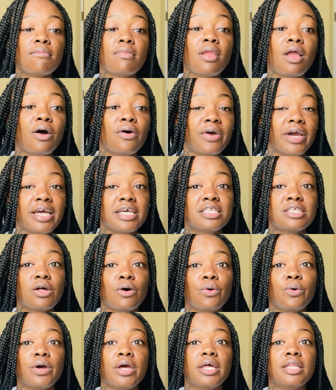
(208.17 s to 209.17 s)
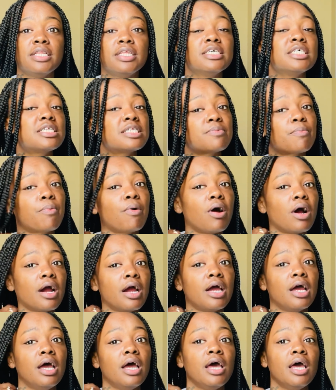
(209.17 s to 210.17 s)
Okay, so in this
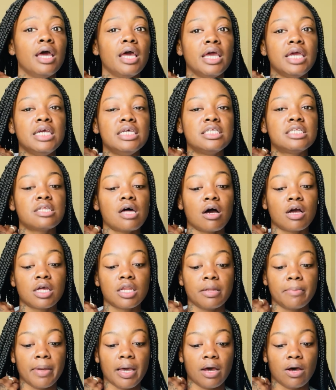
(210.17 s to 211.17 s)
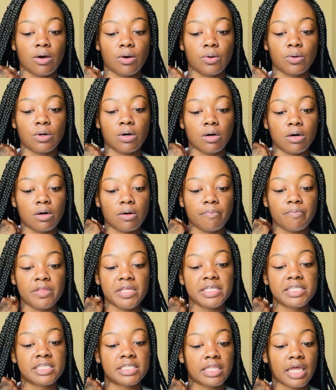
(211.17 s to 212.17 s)
part, he's talking about the
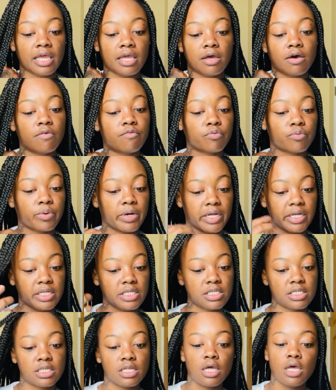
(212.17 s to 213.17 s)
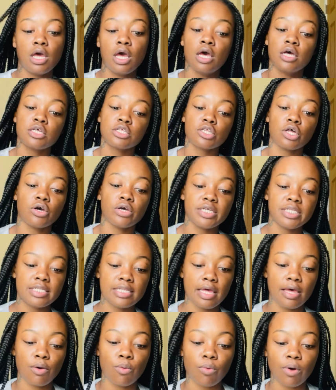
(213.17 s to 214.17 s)
state of rest. So he
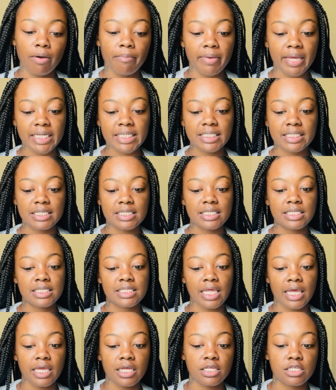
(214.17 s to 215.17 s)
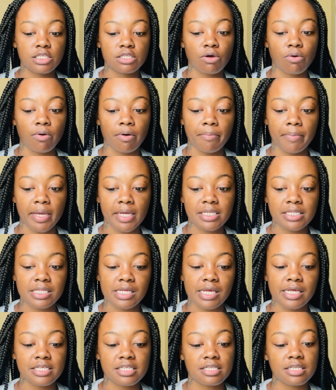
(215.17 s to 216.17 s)
said, what makes this state so amazing
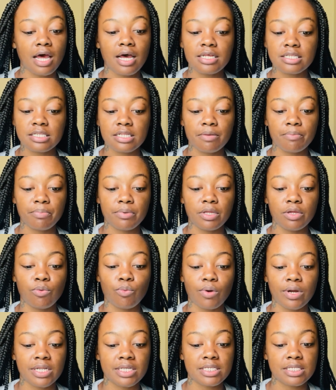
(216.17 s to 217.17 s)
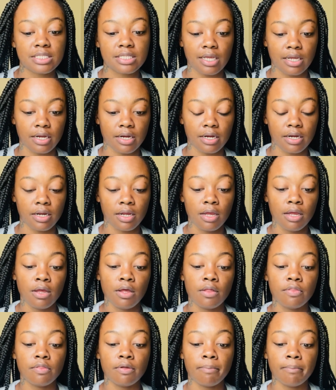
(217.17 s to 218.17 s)
is not simply what is there.
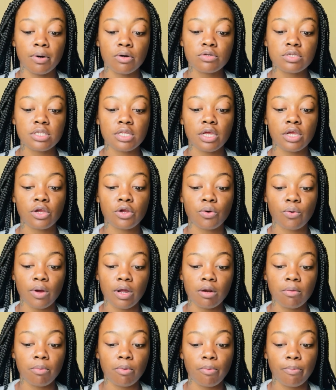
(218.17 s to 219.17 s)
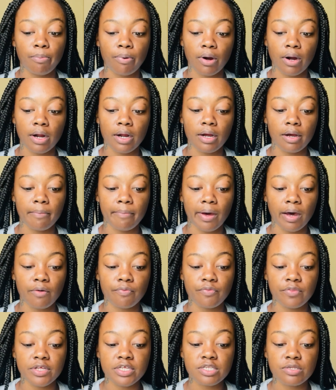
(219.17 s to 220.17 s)
The most incredible part
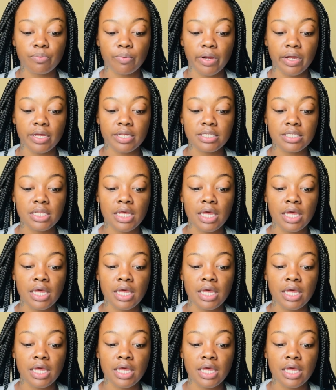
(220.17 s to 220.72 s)
about this rest